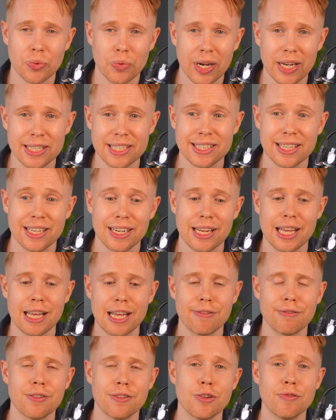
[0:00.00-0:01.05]
trust that
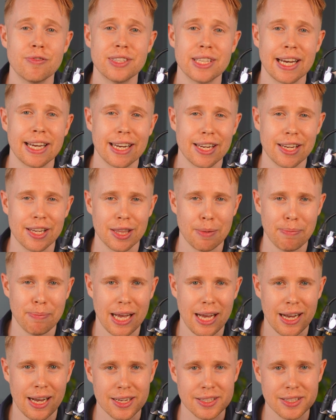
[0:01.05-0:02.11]
if you've done it in the
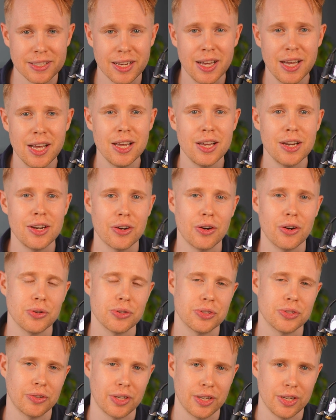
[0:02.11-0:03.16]
past, you're
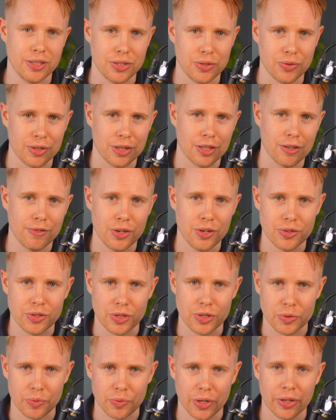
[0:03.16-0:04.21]
also gonna do it in the future
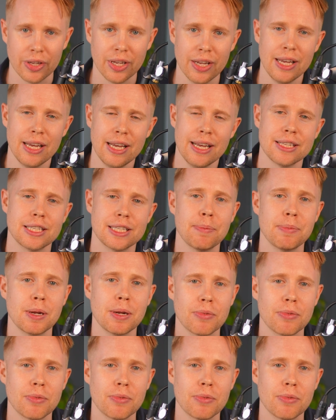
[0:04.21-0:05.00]
as well. Step